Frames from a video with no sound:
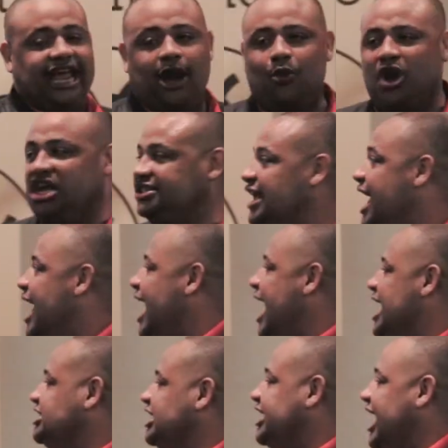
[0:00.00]
there was
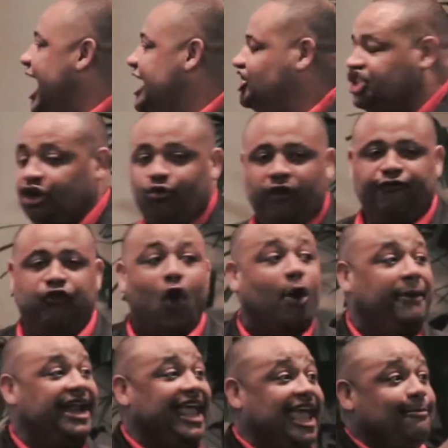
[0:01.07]
education
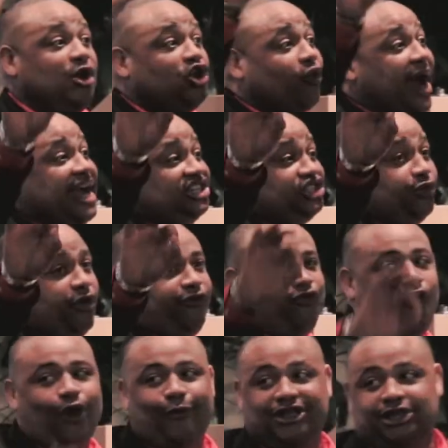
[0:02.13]
reform and immigration
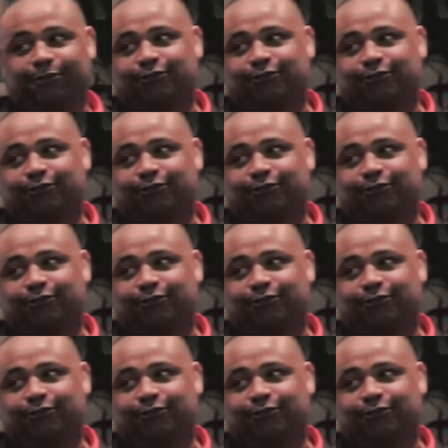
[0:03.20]
reform, what